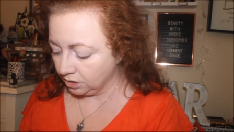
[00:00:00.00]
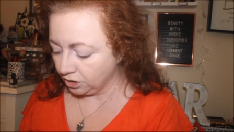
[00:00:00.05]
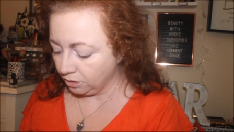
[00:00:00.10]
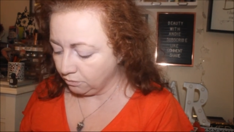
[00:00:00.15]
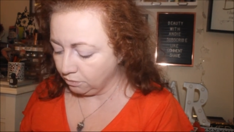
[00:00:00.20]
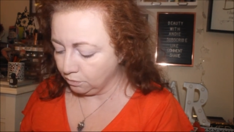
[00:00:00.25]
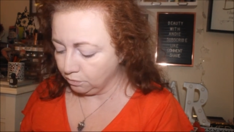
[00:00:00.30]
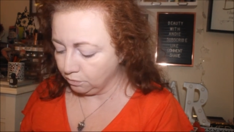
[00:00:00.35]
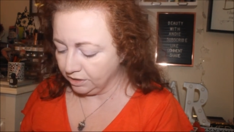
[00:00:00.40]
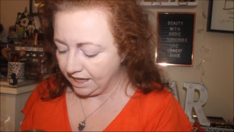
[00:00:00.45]

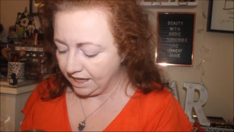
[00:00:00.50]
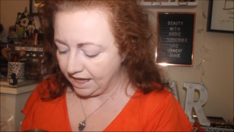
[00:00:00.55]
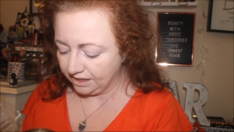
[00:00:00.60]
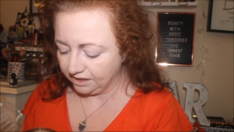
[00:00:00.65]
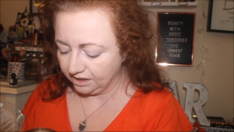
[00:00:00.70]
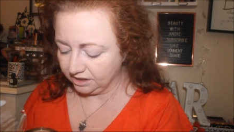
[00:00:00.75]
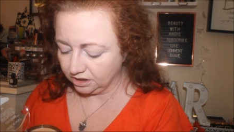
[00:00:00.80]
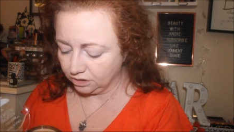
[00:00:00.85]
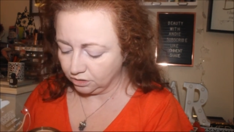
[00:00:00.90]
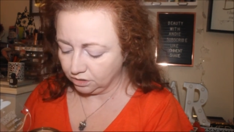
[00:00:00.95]
go in with
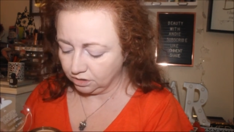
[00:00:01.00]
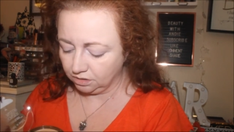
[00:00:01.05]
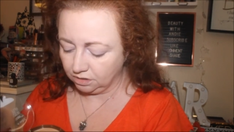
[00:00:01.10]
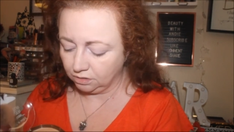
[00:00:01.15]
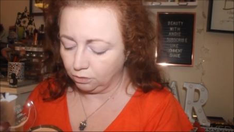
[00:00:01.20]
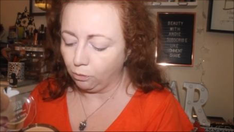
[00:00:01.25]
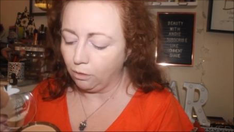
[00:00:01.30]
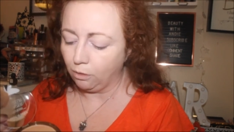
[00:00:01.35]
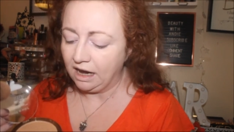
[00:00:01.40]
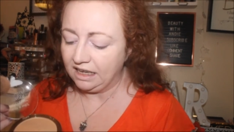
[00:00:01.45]
that. There's
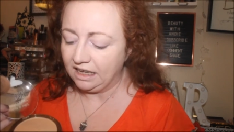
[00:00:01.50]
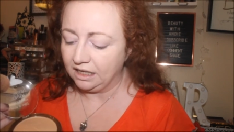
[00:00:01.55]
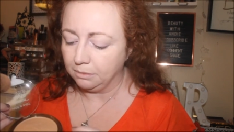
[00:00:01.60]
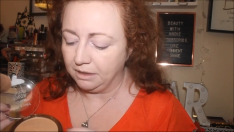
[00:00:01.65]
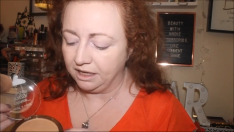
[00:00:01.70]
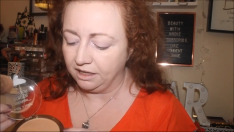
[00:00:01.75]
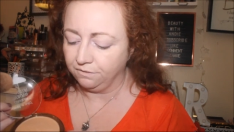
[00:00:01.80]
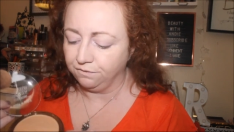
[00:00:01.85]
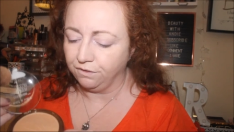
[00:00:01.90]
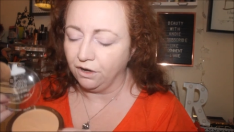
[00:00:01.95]
quite a
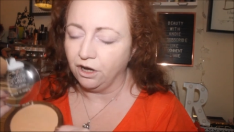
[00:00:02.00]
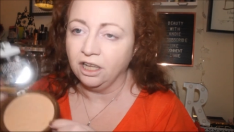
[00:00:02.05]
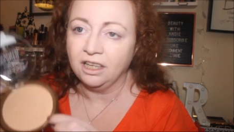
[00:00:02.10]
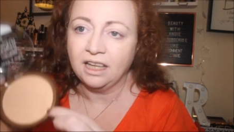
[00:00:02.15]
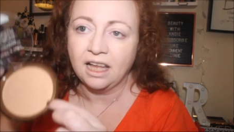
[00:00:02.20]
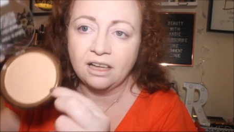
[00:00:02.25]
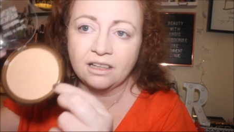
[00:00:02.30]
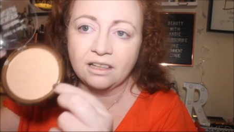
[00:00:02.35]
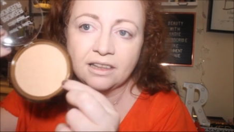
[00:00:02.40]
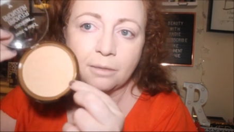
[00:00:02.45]
bit of
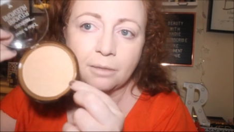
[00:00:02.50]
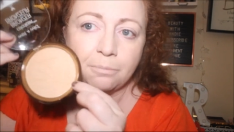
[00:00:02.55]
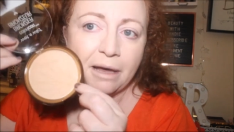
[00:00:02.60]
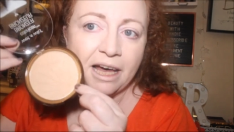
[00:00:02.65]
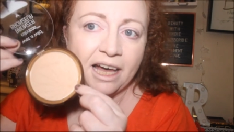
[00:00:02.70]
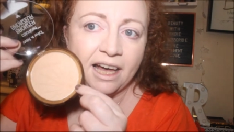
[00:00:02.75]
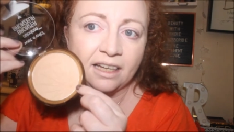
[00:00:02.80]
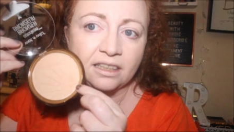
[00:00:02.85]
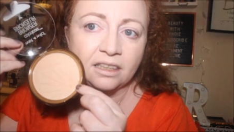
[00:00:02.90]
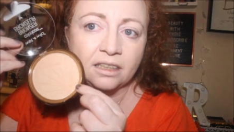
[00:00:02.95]
fallout in the
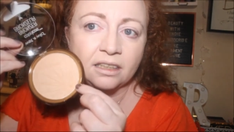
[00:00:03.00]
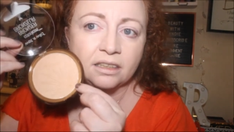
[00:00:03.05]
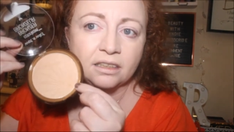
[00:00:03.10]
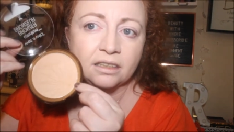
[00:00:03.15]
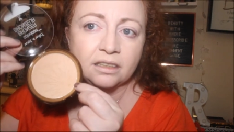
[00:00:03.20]
pan.